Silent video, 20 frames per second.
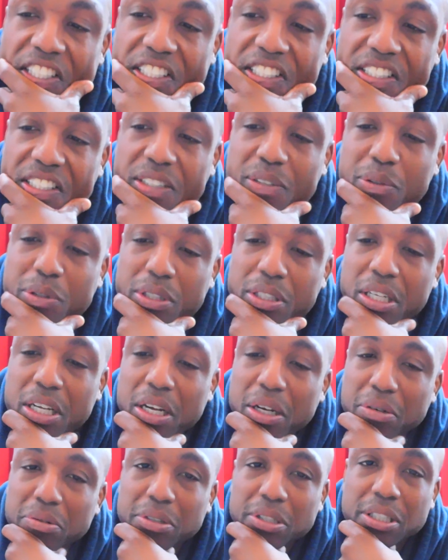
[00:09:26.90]
He said,
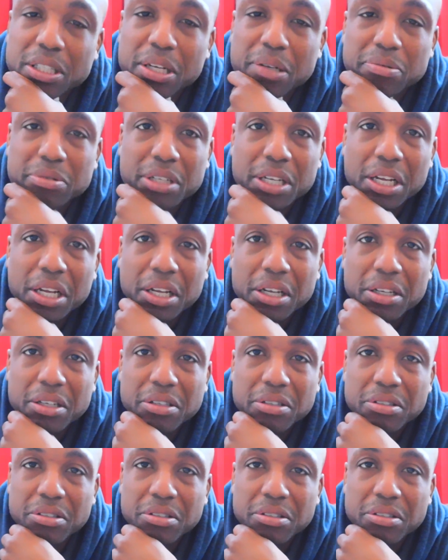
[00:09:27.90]
what's up, sir?